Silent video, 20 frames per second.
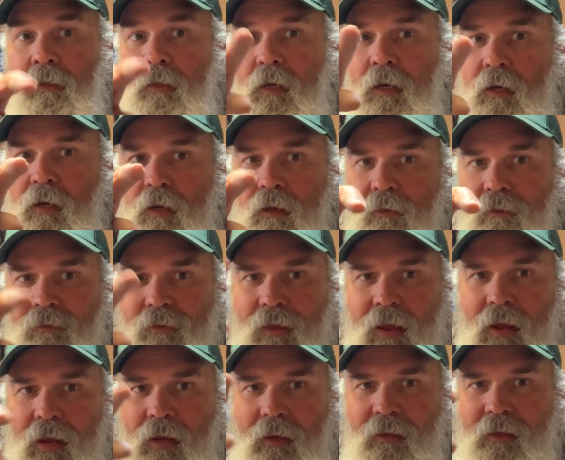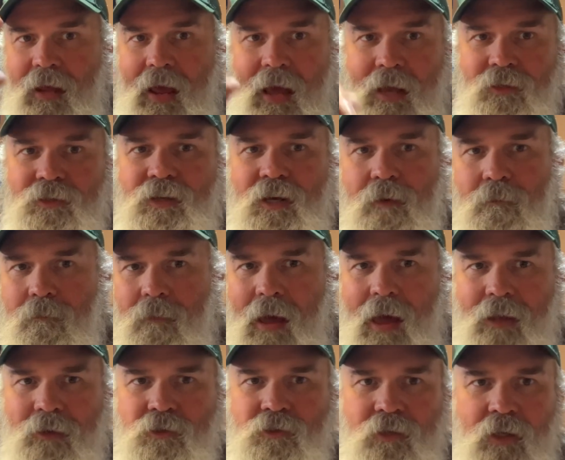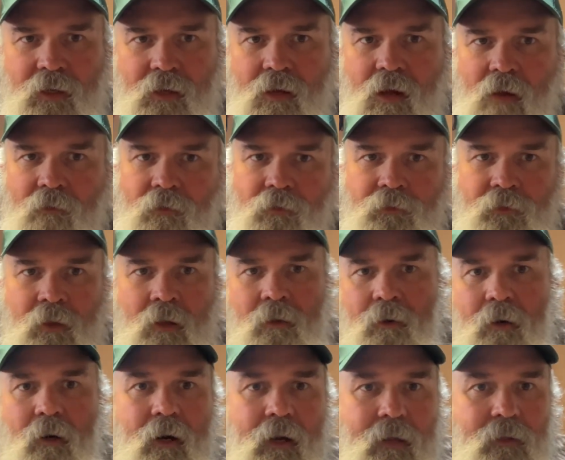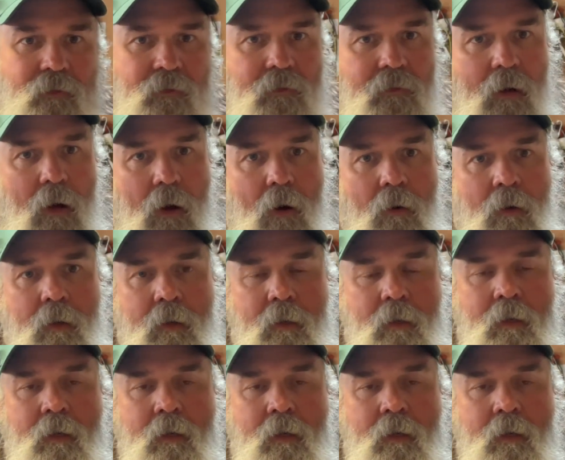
They had gasket matched it on the cylinder head, so